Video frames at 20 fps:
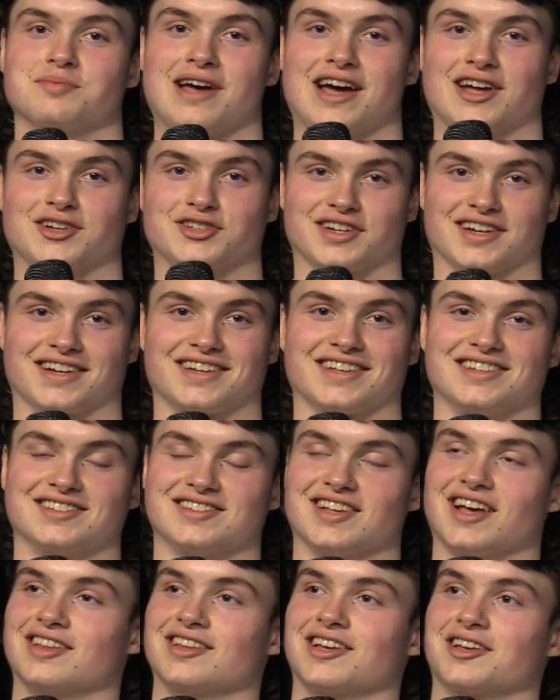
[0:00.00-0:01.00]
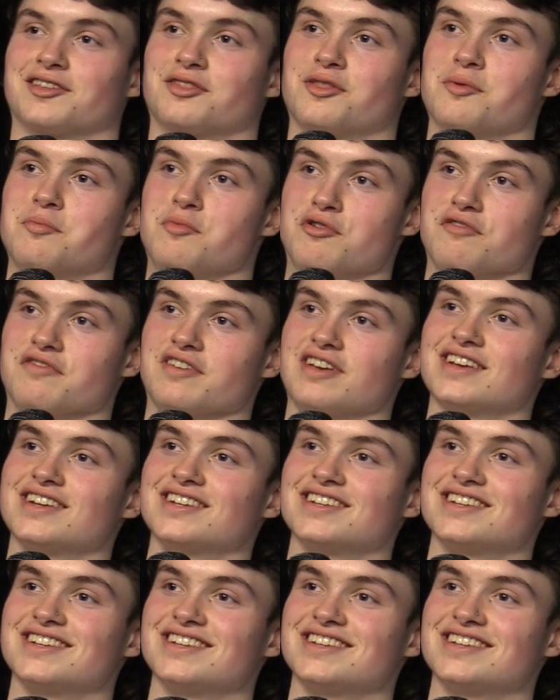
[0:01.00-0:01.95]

magic. Is that like the movie?